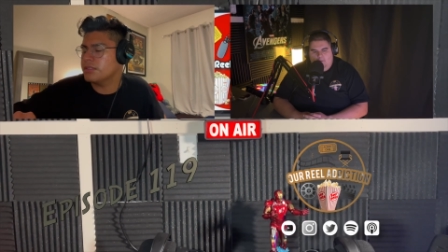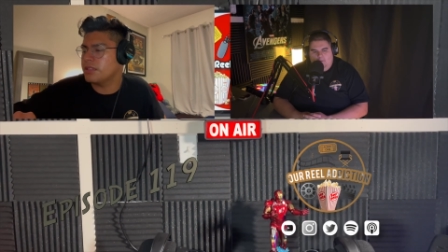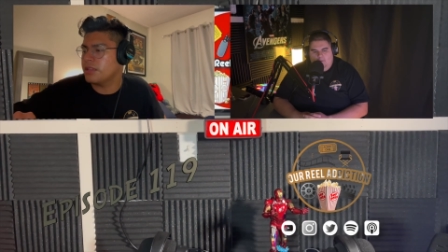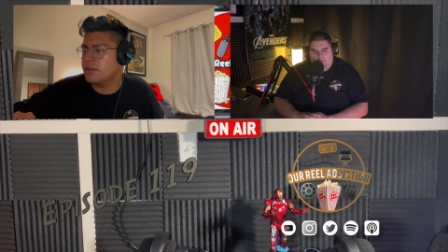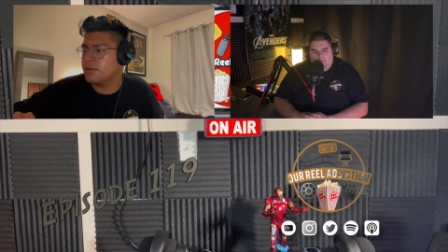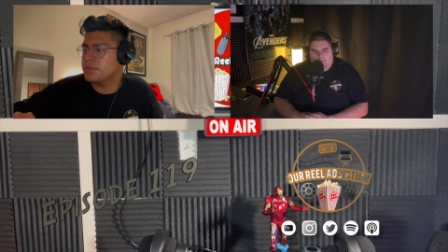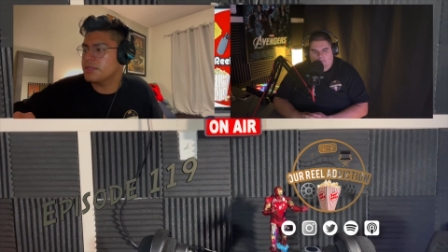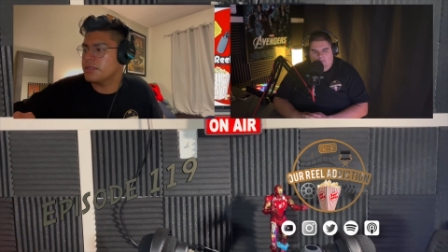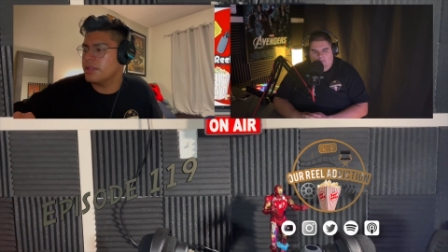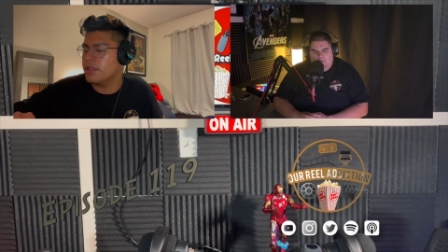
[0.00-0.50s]
there
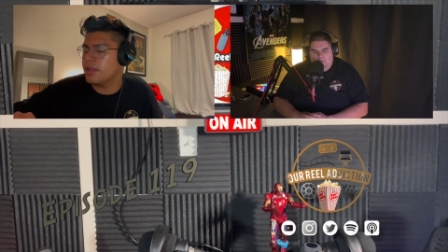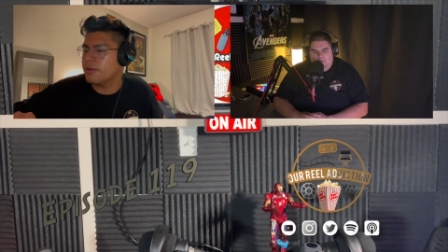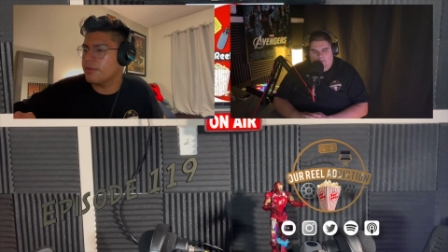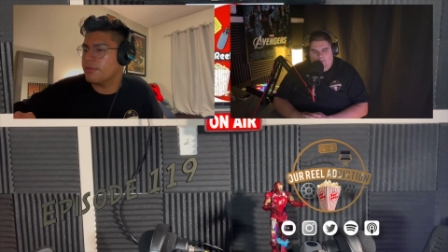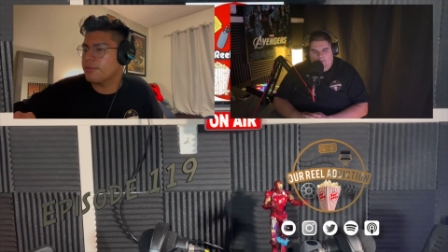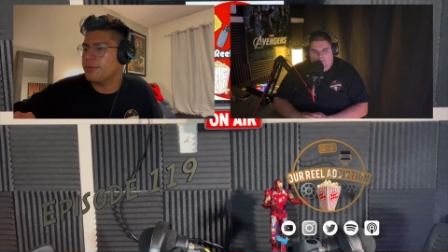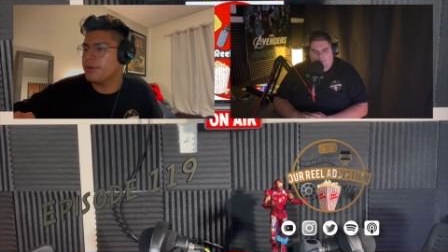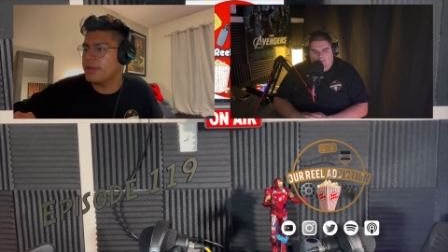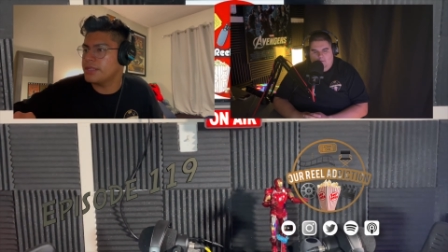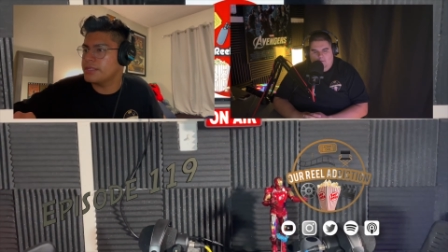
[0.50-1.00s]
was a lot of
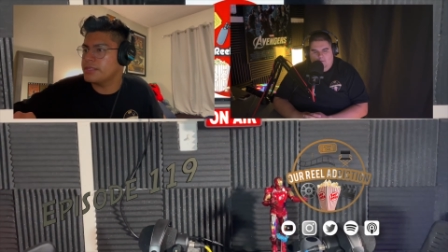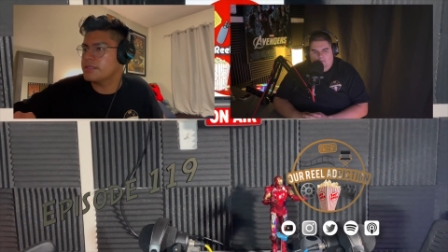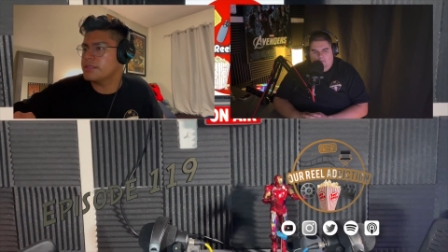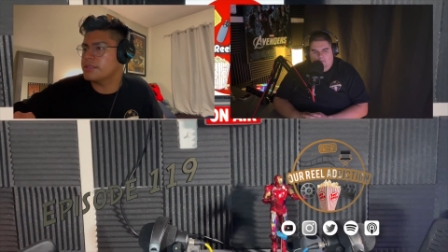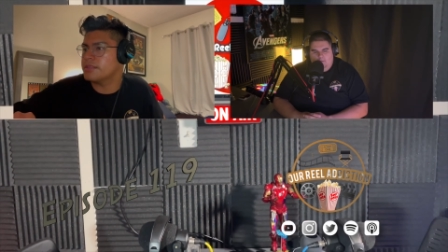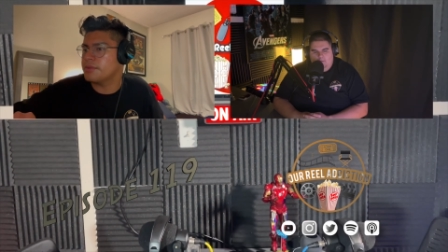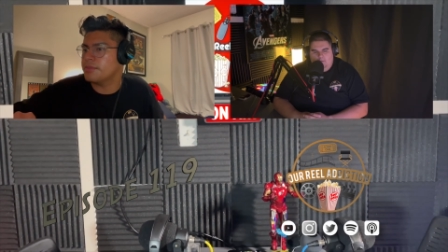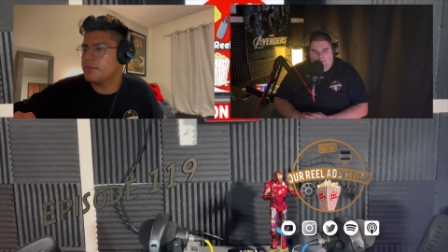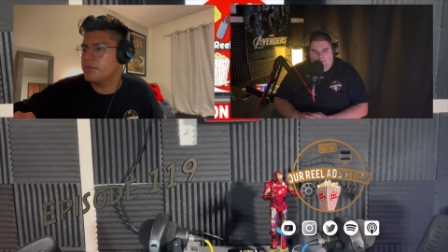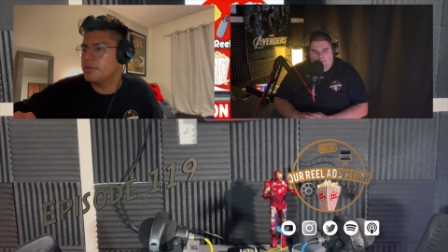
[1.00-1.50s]

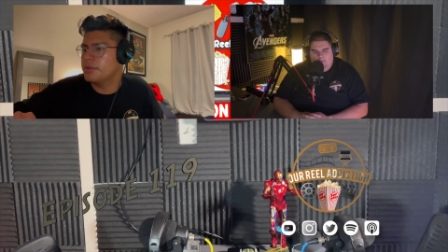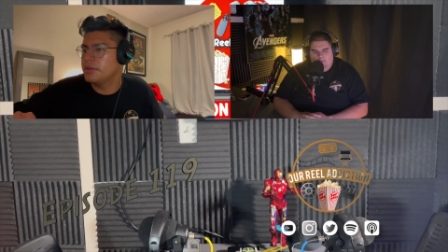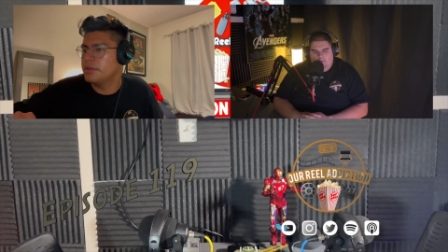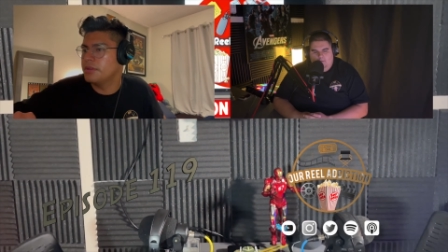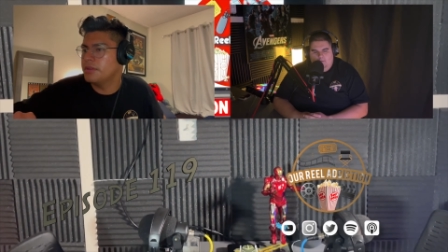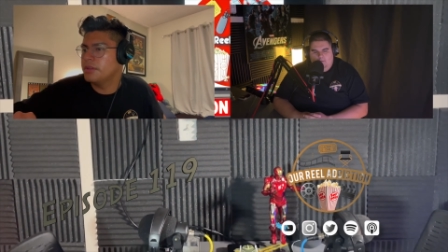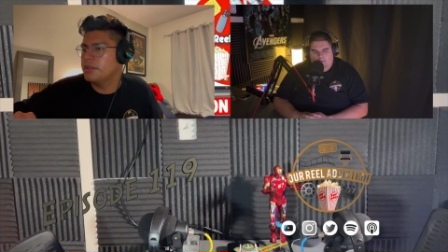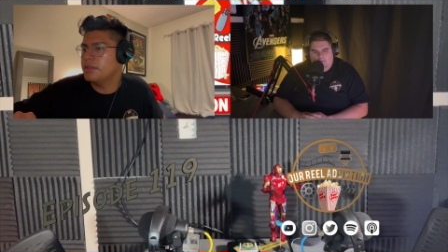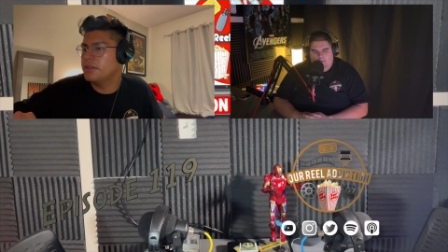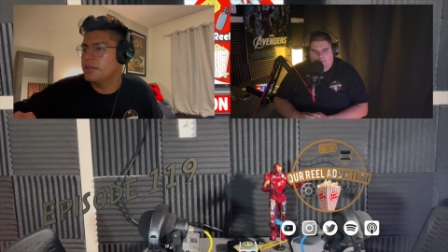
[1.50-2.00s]
racism
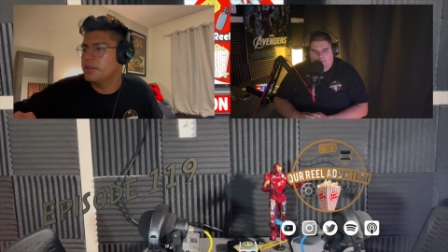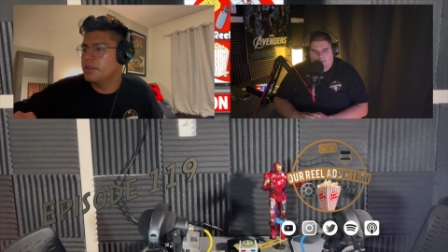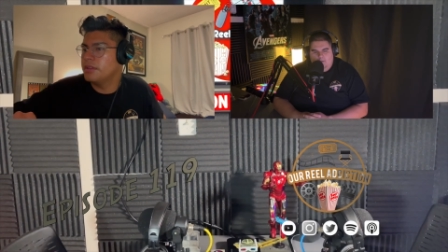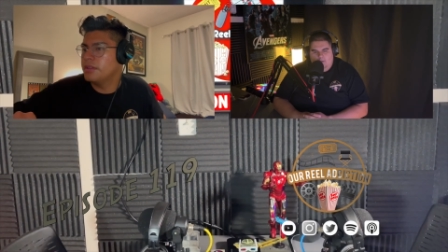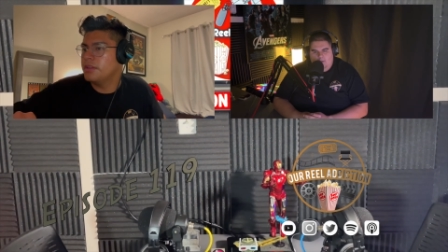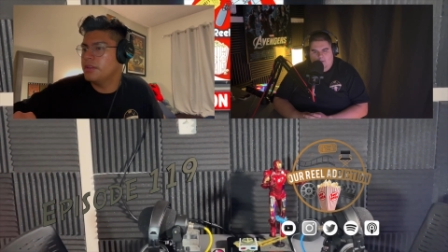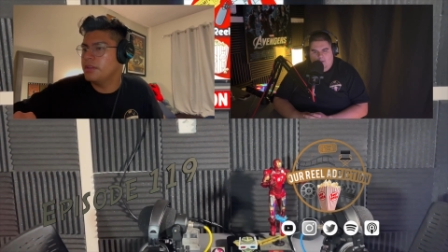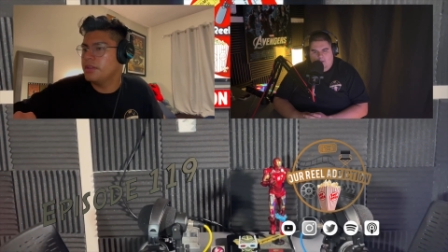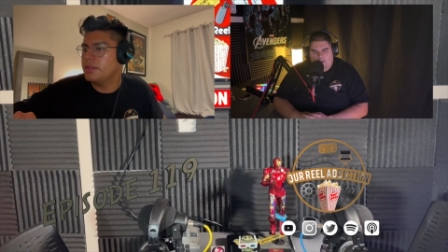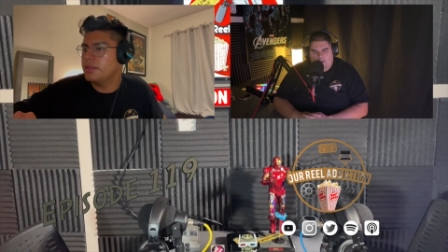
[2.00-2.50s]

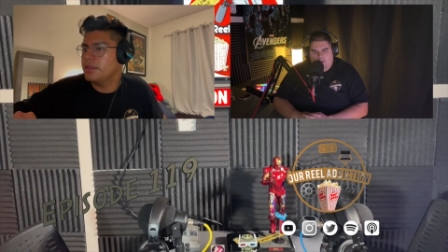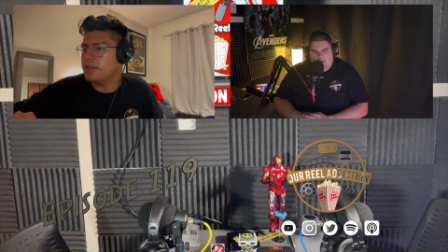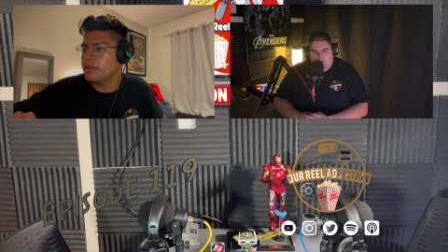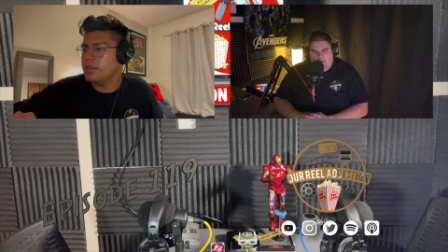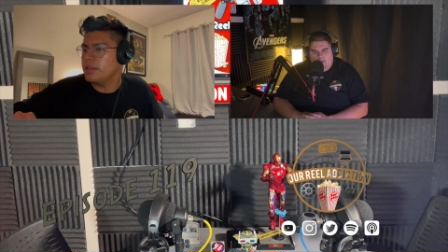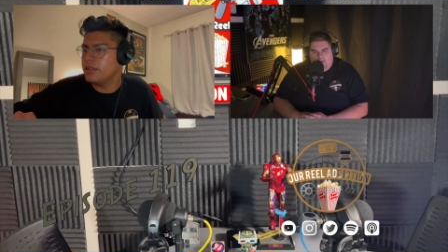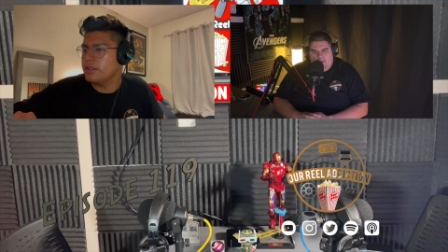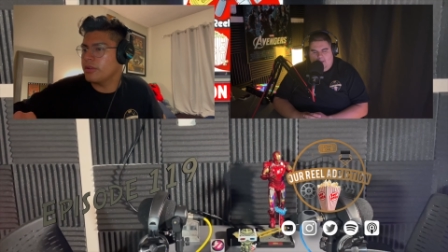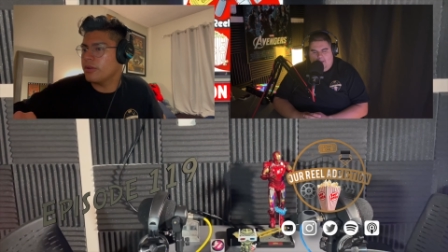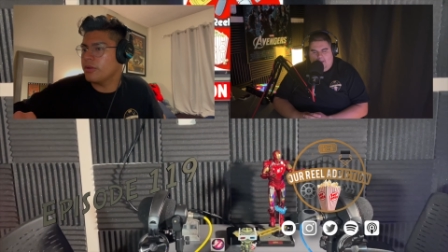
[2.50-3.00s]

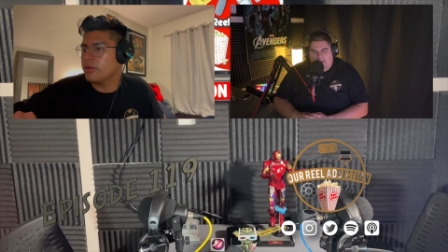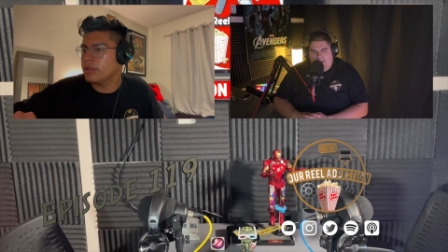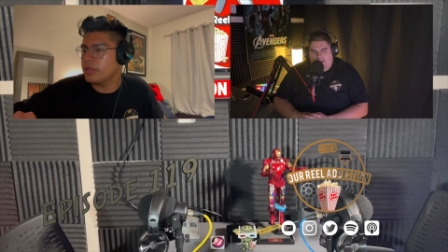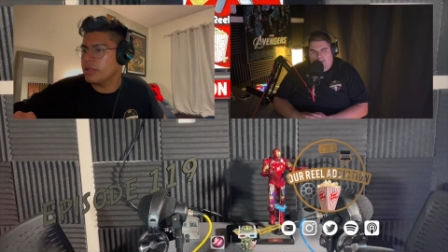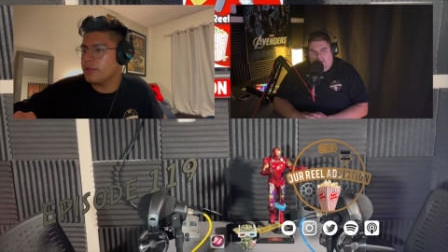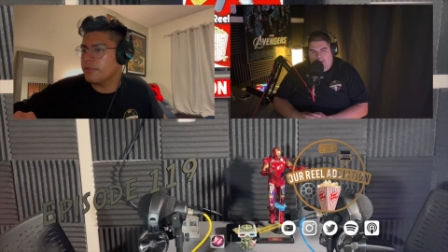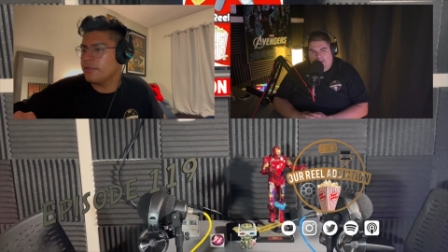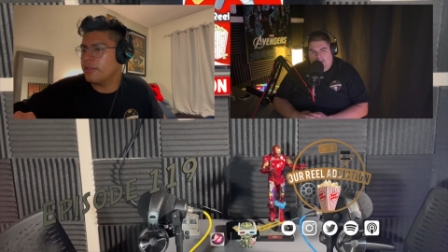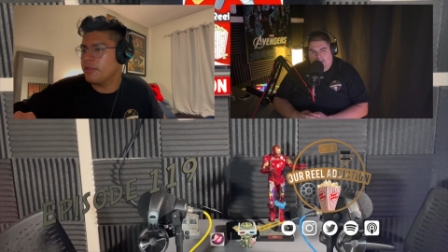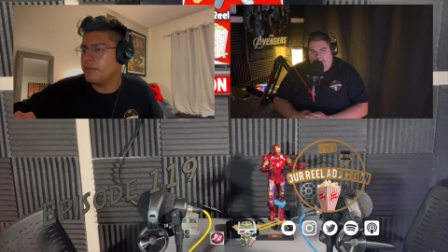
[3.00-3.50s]
in the early
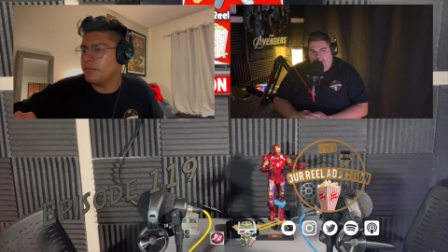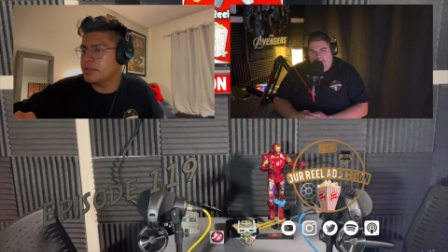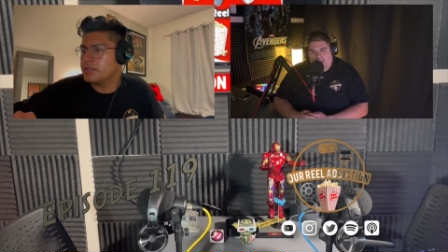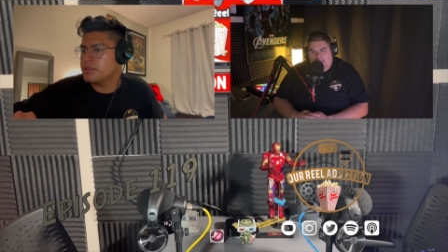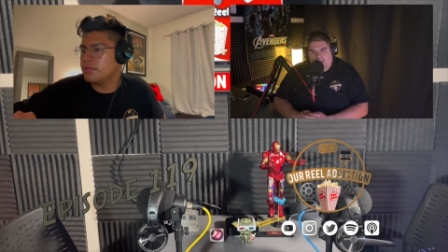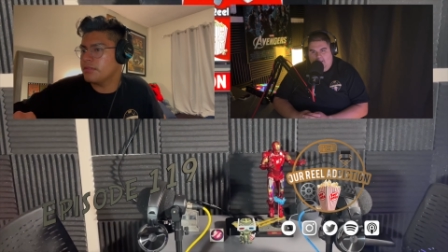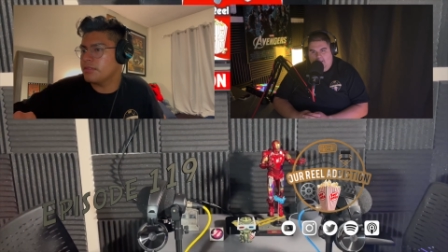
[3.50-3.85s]
developments of the